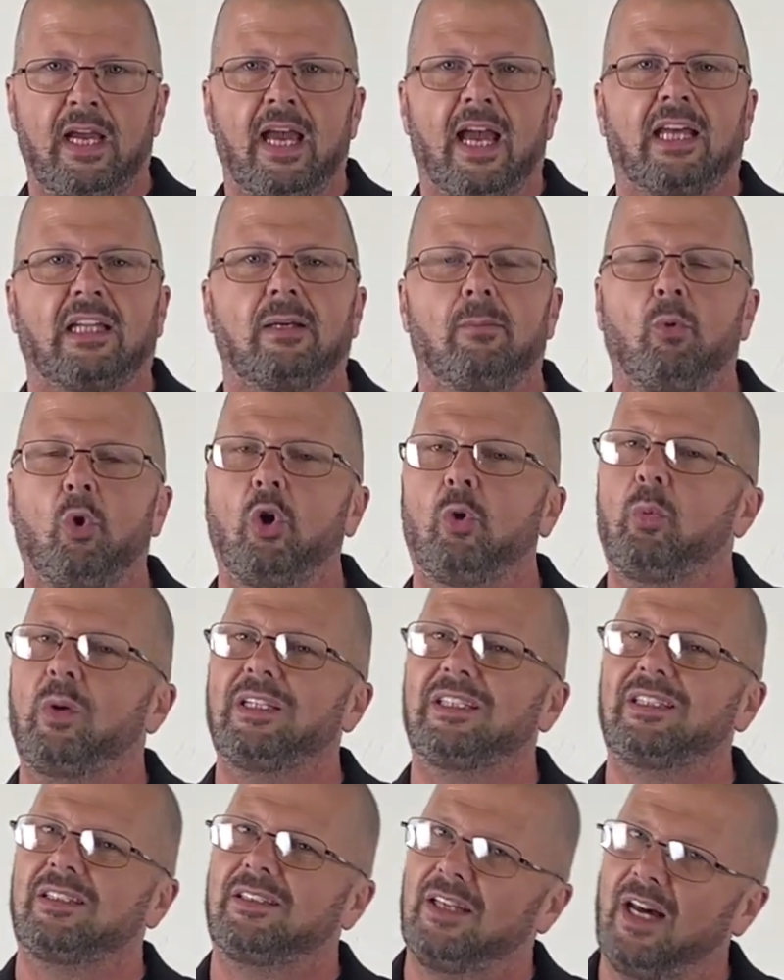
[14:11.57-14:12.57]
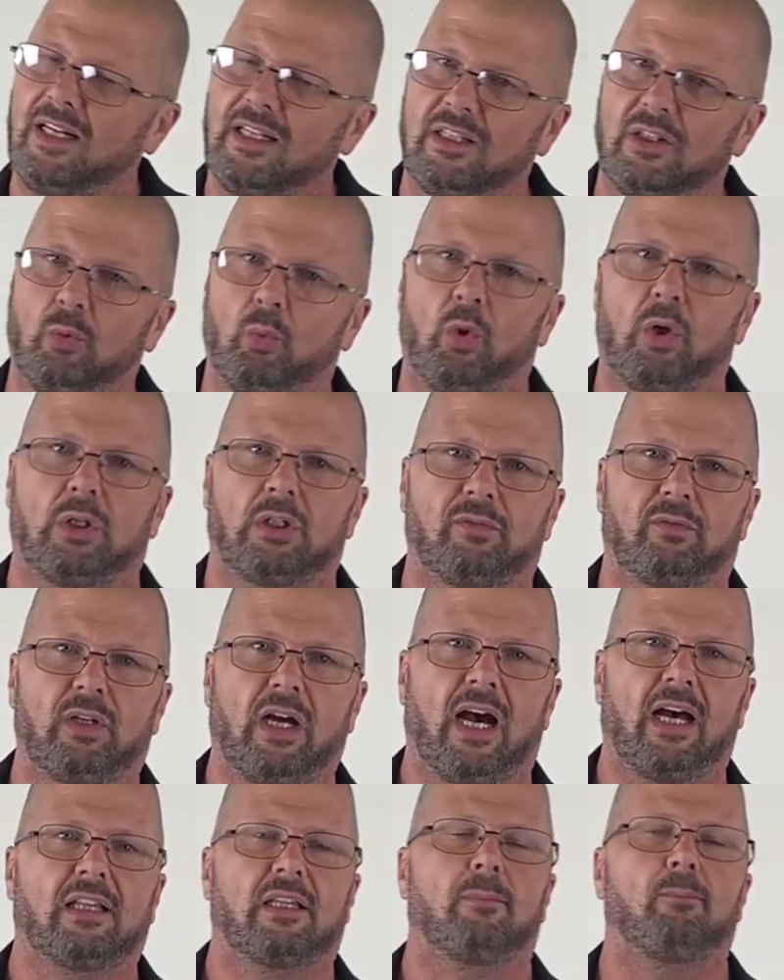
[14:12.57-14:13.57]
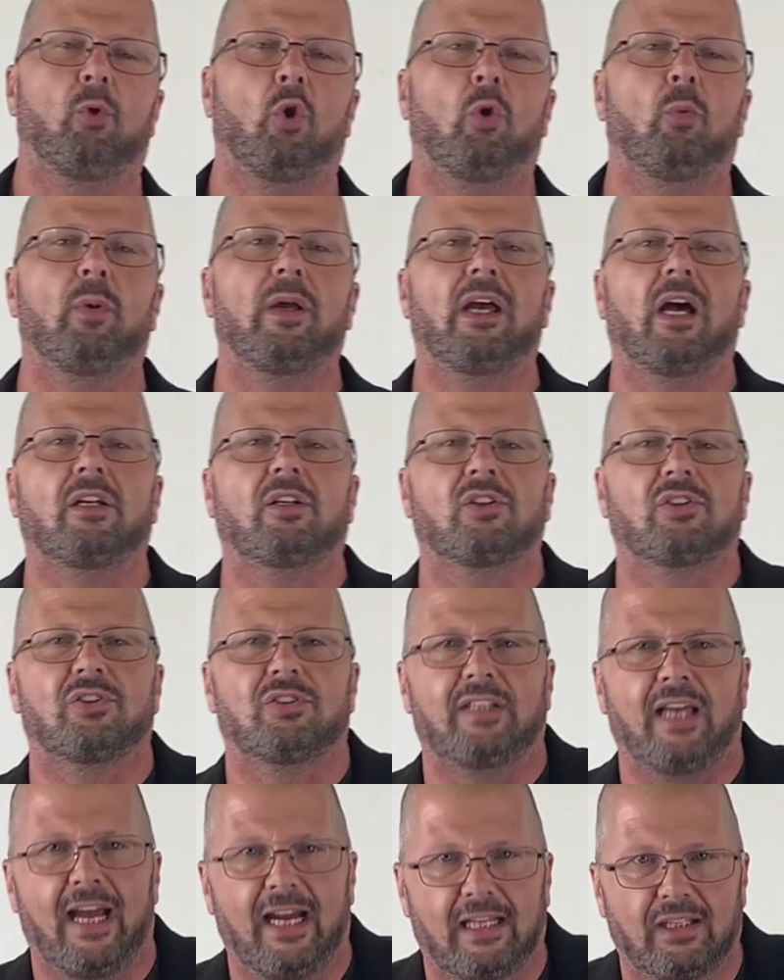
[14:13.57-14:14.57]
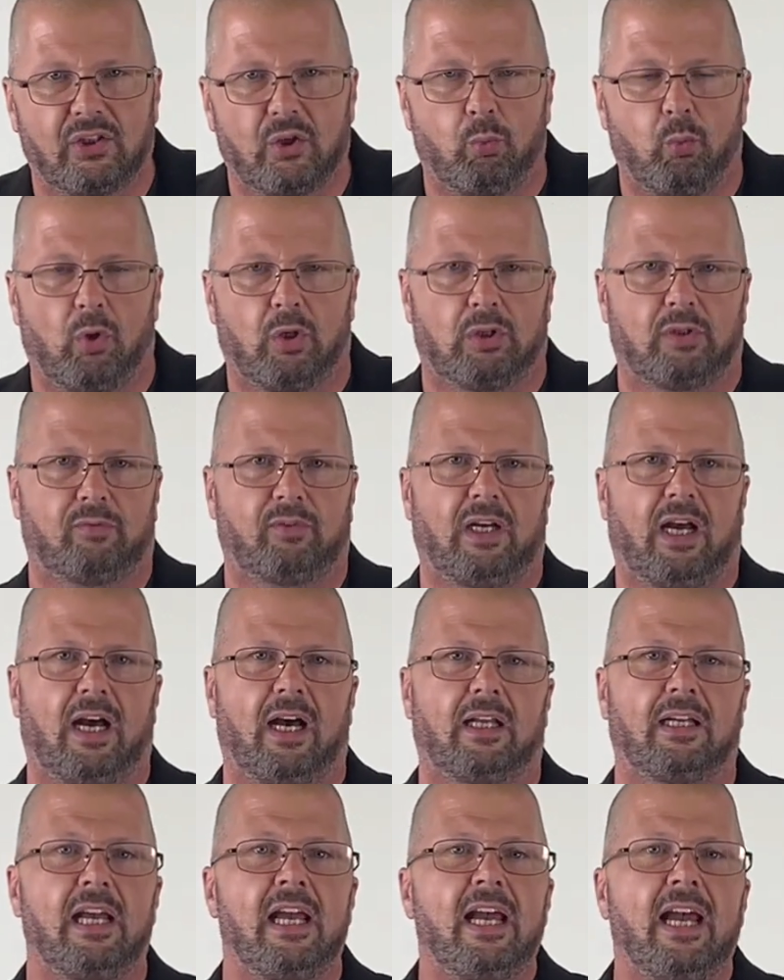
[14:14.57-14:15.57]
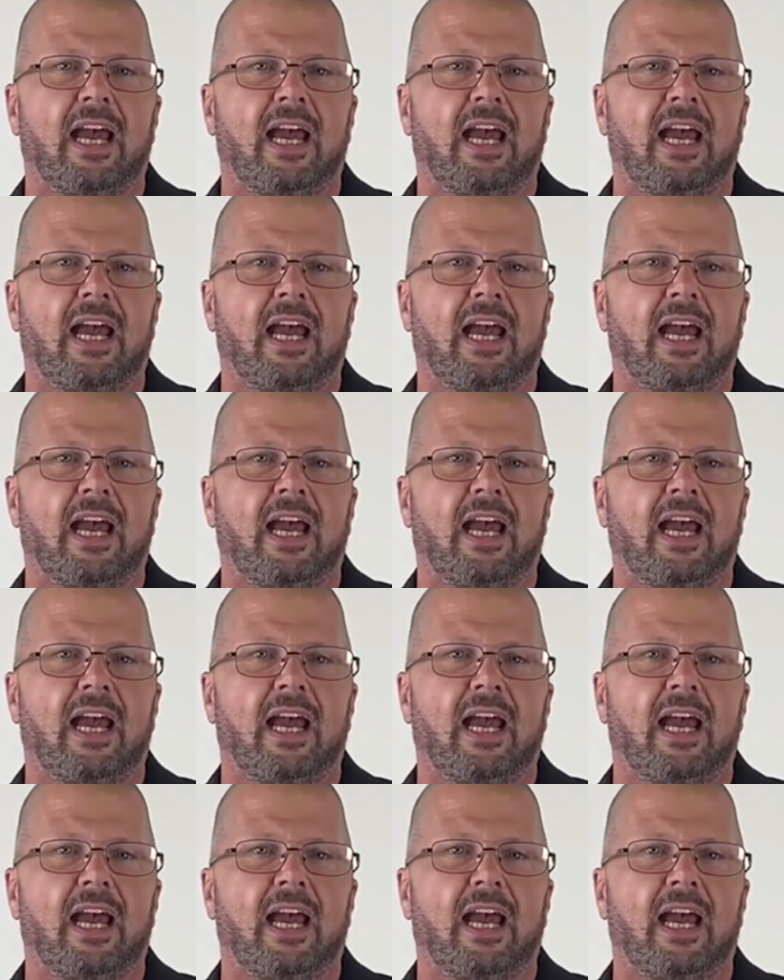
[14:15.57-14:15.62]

And the more we study the word of God, the more we understand the word of God.